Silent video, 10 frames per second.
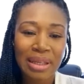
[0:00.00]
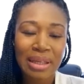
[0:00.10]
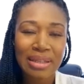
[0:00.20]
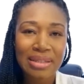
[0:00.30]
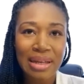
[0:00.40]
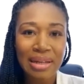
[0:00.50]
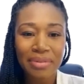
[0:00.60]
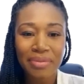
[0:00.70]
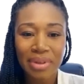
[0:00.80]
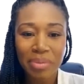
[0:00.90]
It's
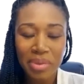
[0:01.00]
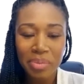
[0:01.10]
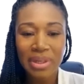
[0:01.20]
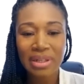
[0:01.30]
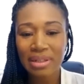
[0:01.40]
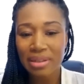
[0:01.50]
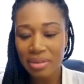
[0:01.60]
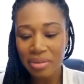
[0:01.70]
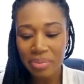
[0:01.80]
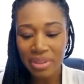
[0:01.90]
kind of embedded a
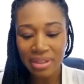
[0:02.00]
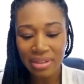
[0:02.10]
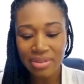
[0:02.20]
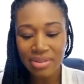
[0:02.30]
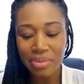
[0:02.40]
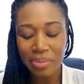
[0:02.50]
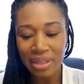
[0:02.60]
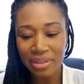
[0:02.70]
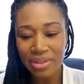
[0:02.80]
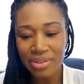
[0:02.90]
little bit into
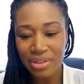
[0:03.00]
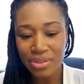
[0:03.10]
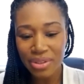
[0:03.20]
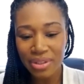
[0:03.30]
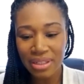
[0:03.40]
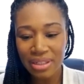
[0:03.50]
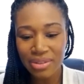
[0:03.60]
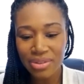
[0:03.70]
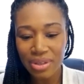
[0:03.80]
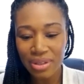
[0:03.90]
my nursing journey,
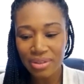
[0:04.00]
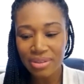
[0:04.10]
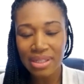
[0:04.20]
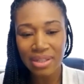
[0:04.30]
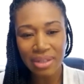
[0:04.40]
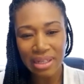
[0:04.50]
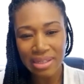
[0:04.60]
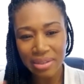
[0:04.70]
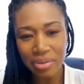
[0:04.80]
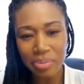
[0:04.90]
so I'll take you guys
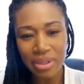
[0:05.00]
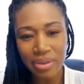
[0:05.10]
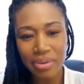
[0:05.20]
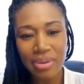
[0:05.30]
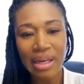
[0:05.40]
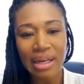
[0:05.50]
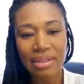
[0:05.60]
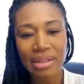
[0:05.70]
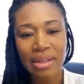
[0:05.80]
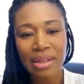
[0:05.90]
a little bit through that.
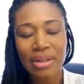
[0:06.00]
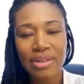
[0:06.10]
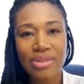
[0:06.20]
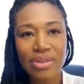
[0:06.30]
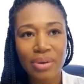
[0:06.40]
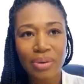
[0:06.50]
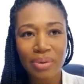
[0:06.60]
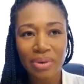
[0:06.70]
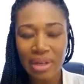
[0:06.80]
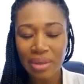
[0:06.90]

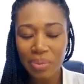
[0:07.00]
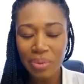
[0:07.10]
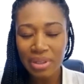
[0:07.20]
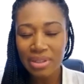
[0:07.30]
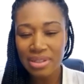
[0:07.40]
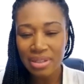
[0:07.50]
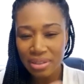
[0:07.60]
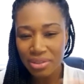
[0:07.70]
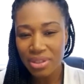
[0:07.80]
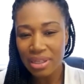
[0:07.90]
So I worked
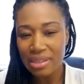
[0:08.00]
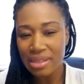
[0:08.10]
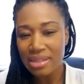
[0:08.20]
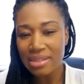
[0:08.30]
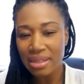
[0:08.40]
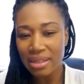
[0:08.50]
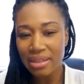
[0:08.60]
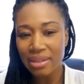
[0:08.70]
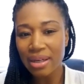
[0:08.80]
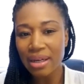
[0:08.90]
initially, as I said,
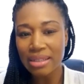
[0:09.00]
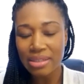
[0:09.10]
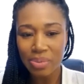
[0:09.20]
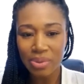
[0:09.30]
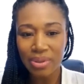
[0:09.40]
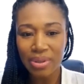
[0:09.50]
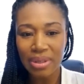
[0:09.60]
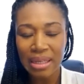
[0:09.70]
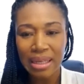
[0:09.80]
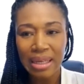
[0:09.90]
in the hospital,
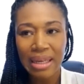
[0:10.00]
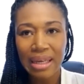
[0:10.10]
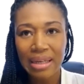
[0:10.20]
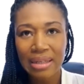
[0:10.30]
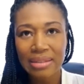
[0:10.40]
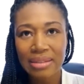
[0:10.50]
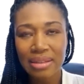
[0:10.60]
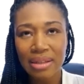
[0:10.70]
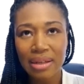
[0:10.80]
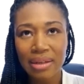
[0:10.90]
and
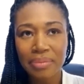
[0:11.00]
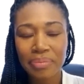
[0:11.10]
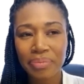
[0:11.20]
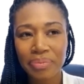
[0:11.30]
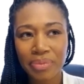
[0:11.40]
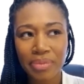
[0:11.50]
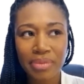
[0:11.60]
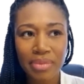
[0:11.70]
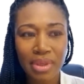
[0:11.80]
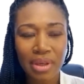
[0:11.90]

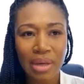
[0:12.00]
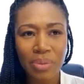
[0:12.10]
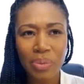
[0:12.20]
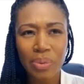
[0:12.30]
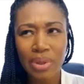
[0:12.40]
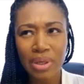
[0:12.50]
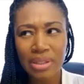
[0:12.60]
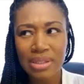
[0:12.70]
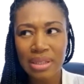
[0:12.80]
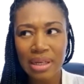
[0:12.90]
I
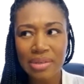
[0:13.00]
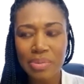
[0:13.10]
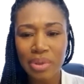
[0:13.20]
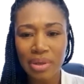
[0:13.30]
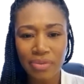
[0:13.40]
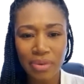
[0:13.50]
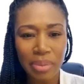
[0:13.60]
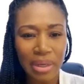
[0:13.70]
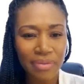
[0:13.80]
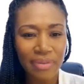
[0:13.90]
worked in the hospital for
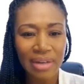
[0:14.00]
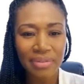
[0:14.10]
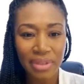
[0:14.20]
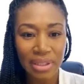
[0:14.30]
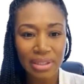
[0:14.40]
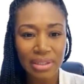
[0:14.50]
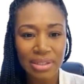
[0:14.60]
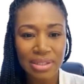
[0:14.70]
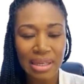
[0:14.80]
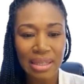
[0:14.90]
about 5
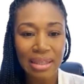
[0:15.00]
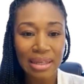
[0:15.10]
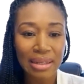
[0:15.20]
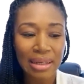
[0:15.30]
years, and then